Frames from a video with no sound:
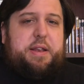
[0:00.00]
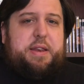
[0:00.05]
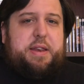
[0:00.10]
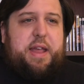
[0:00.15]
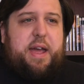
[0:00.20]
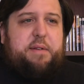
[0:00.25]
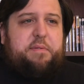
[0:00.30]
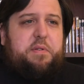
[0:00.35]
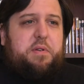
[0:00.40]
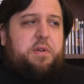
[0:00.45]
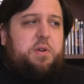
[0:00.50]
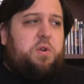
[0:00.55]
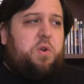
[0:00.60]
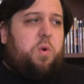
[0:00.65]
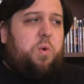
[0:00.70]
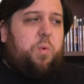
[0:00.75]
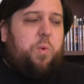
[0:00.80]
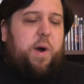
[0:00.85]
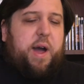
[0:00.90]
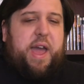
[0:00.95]
never
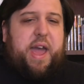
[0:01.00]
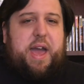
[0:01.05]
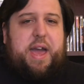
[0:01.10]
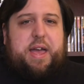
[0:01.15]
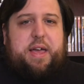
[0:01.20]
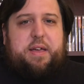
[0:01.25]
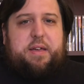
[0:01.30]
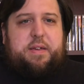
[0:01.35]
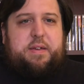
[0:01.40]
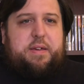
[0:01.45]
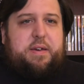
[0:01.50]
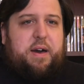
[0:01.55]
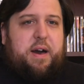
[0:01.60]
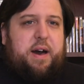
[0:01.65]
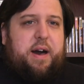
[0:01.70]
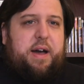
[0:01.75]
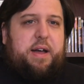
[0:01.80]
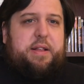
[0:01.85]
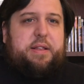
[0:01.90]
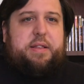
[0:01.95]
quite
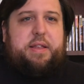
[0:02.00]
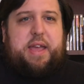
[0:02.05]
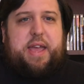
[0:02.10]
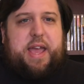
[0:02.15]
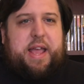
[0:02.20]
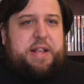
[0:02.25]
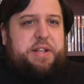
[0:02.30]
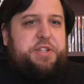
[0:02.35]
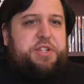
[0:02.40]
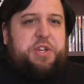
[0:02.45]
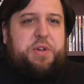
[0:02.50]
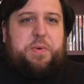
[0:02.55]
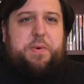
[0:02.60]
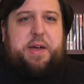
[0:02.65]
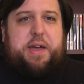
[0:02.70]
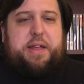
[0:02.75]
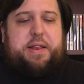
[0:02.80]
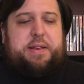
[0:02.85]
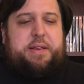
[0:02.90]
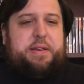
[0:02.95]
got
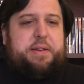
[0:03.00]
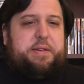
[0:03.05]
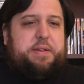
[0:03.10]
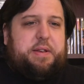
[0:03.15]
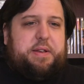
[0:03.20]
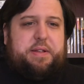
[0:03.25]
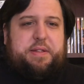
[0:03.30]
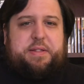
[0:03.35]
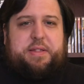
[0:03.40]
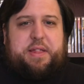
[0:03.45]
into it, and